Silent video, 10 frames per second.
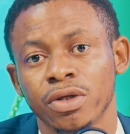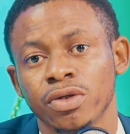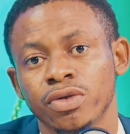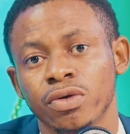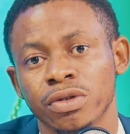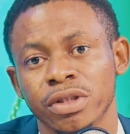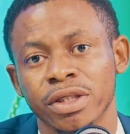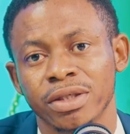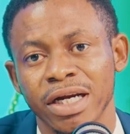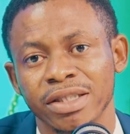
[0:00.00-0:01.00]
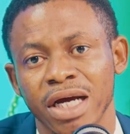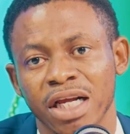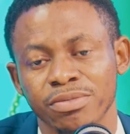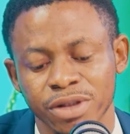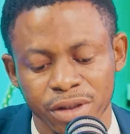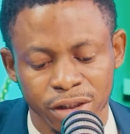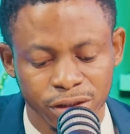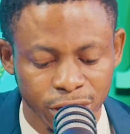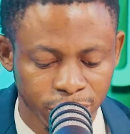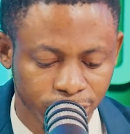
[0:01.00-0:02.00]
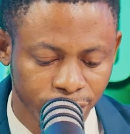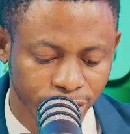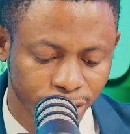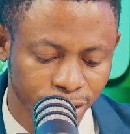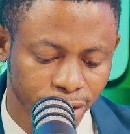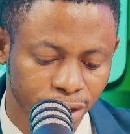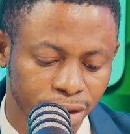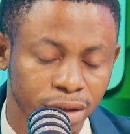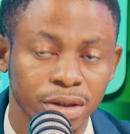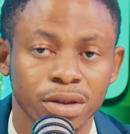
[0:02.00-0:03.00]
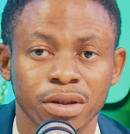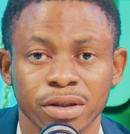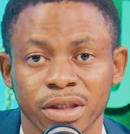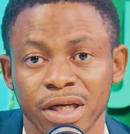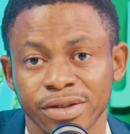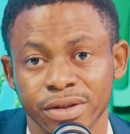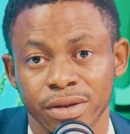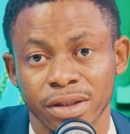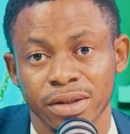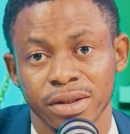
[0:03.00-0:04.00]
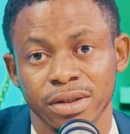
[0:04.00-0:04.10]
So the right has been entrenched in the tenancy right.